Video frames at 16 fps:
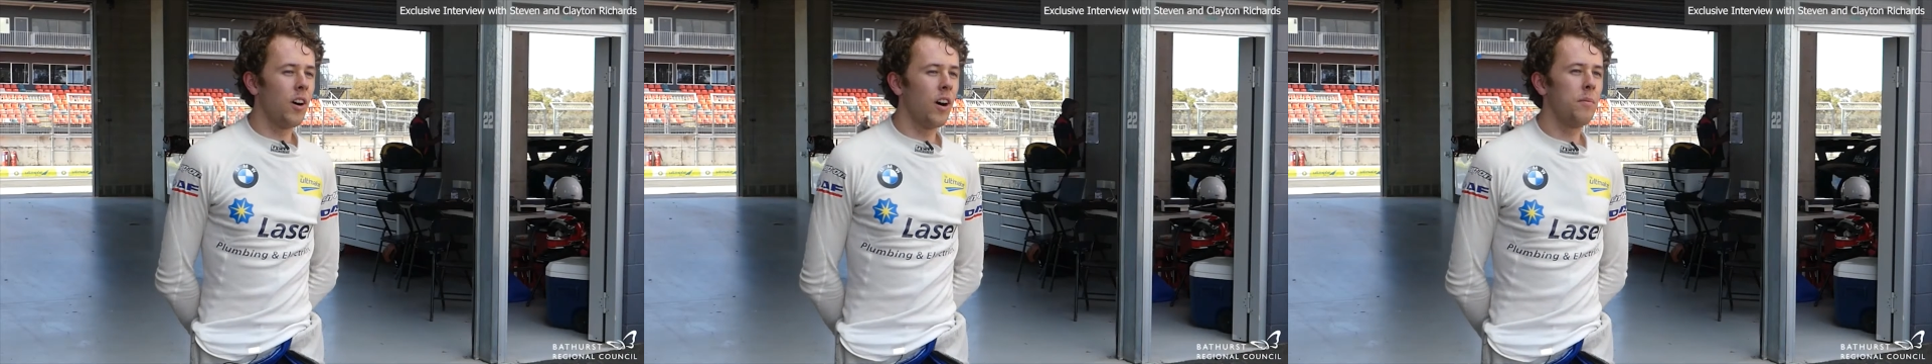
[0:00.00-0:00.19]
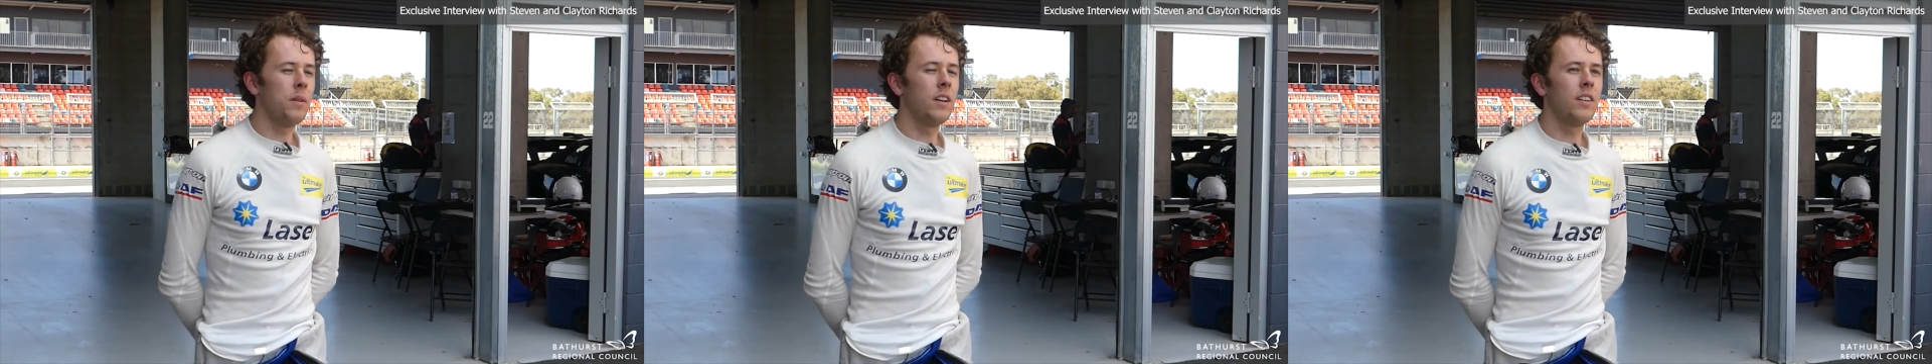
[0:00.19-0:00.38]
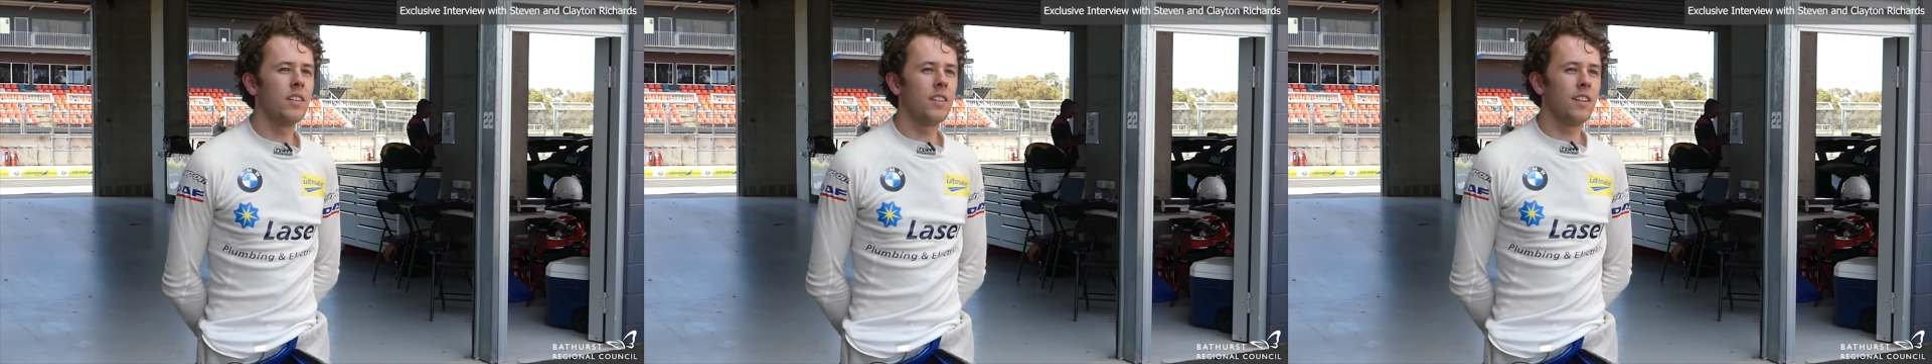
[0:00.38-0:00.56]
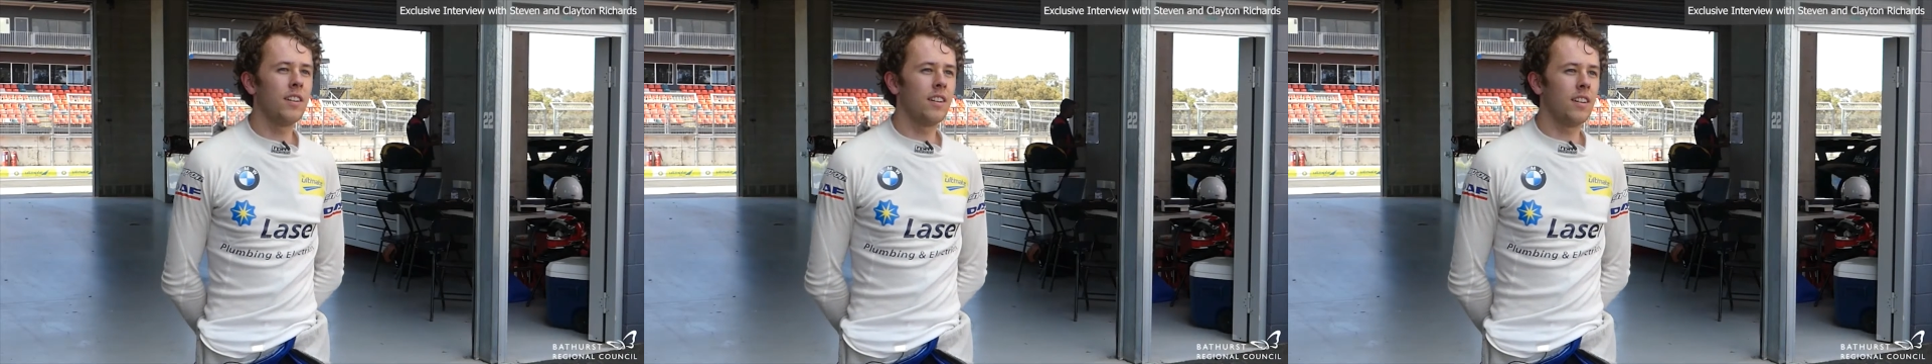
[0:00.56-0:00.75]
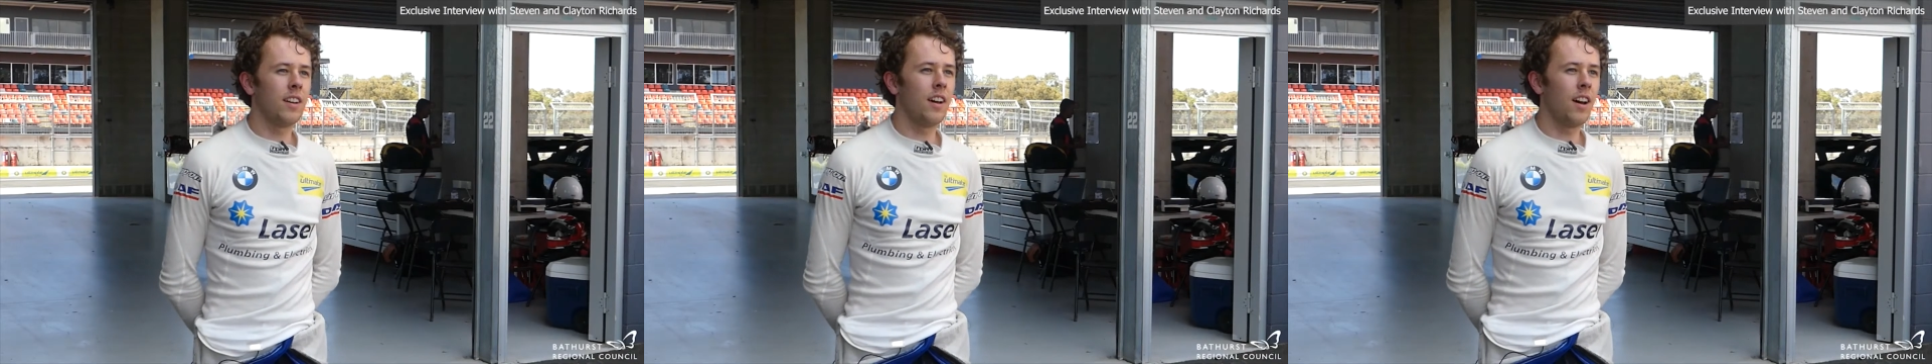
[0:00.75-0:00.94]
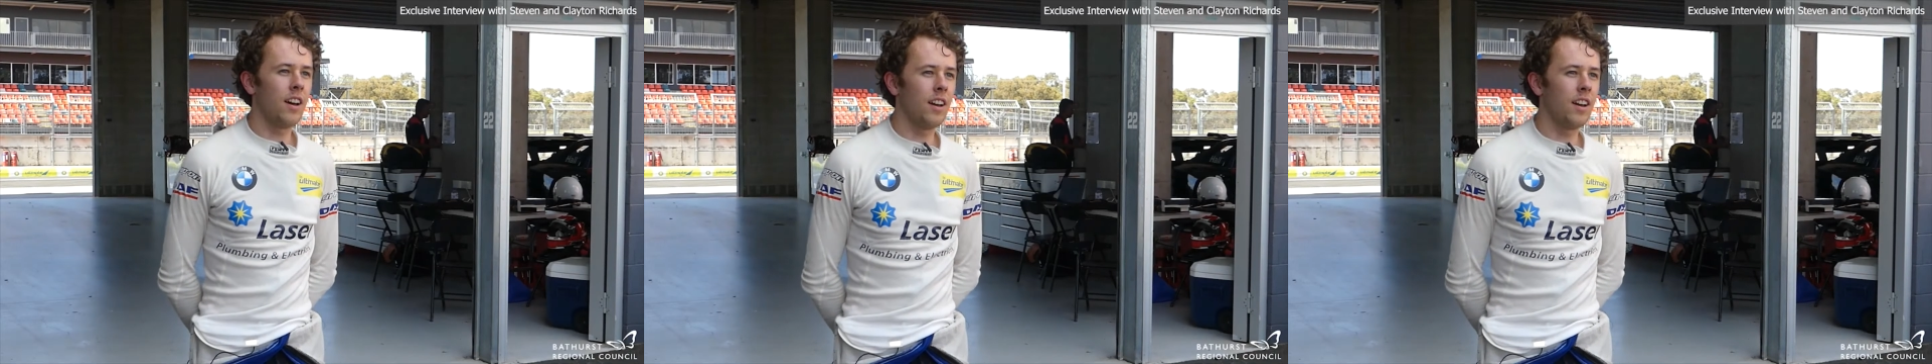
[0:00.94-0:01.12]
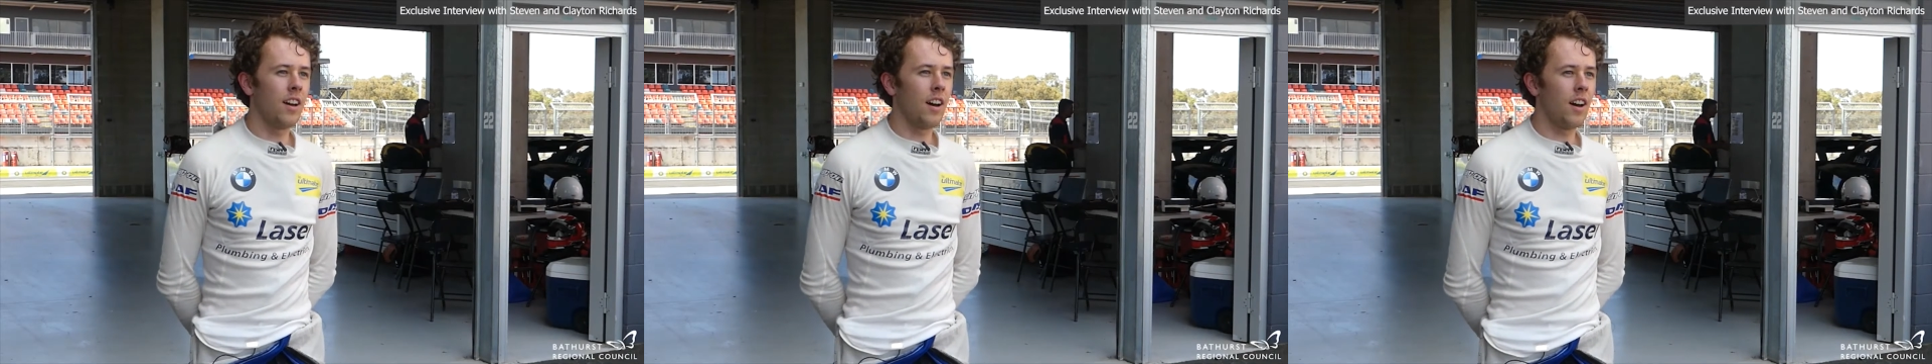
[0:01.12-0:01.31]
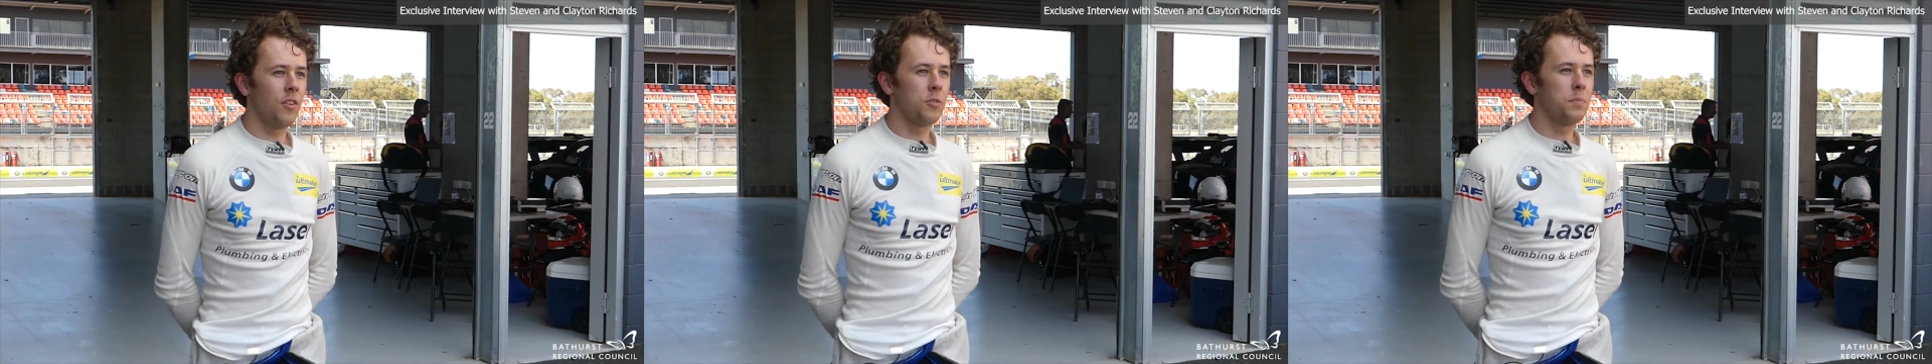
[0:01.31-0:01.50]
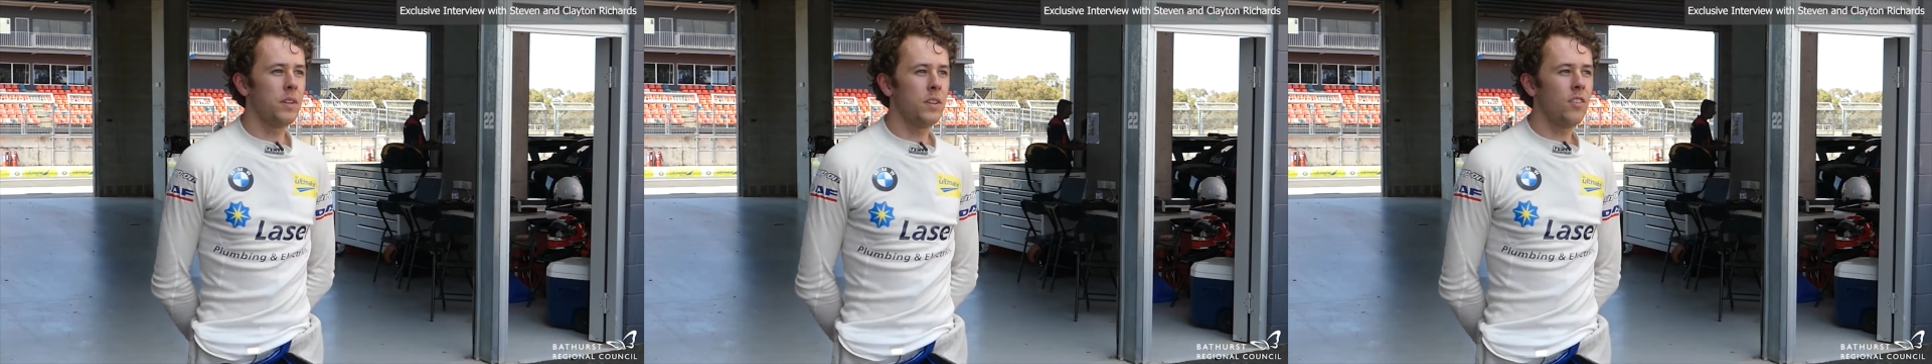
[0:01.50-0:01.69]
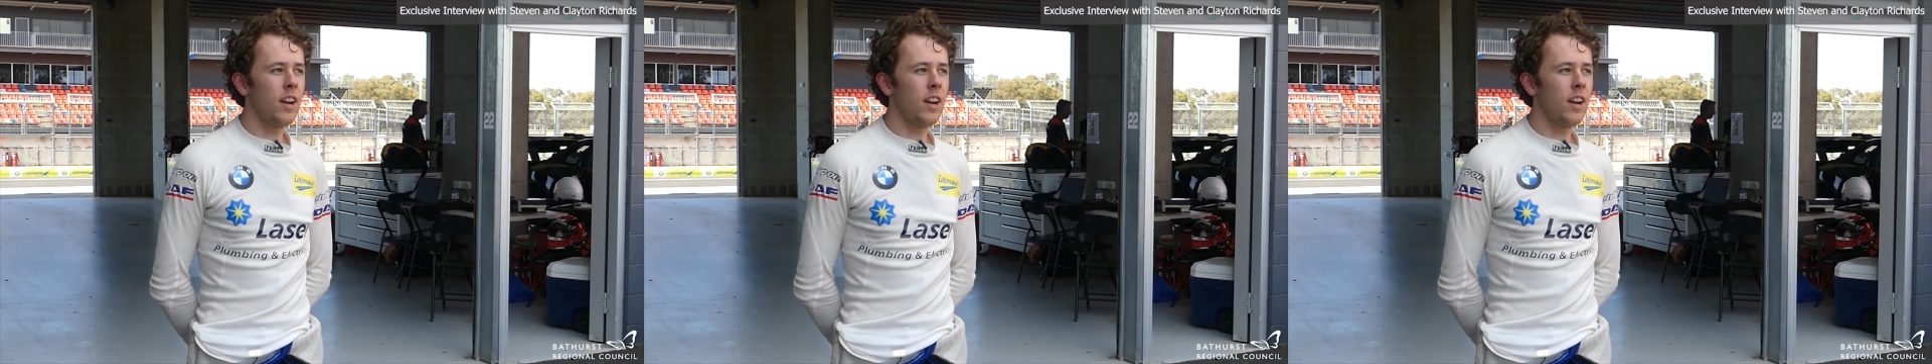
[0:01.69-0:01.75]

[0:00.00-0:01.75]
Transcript: I've been